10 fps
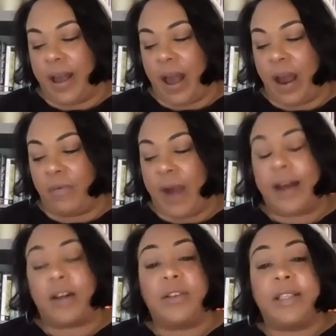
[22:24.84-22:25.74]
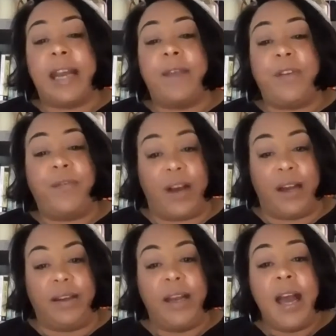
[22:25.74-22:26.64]
a radical safety
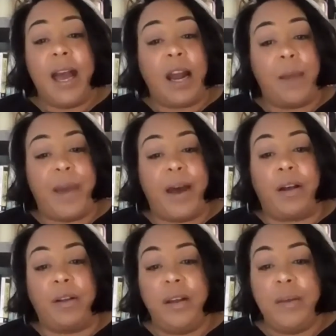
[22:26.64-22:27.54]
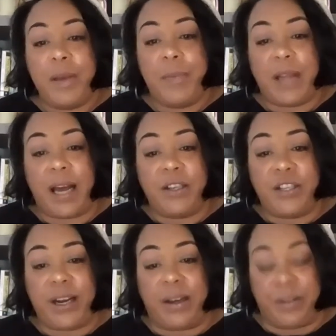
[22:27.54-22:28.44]
fund, and I bail people out of
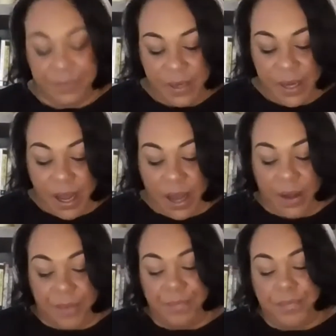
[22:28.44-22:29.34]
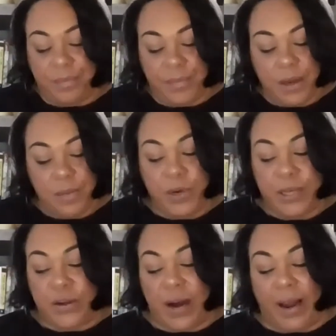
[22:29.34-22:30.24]
jail.
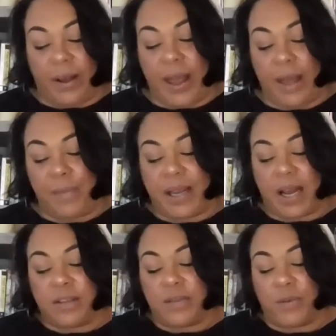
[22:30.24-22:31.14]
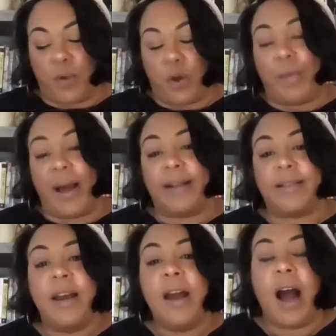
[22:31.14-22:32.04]
Pre-trial, and because of the rollbacks,
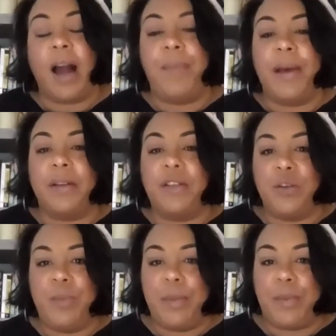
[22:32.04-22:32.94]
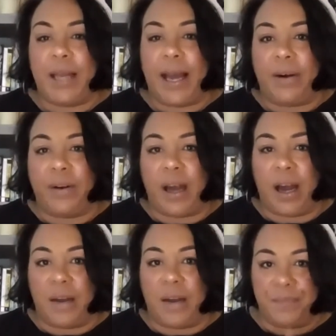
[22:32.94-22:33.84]
I bailed 2 people out
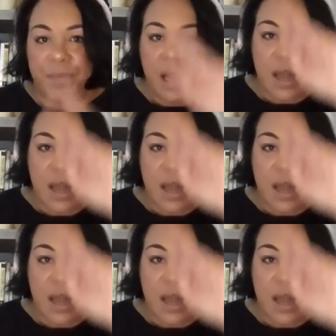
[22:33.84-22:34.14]
on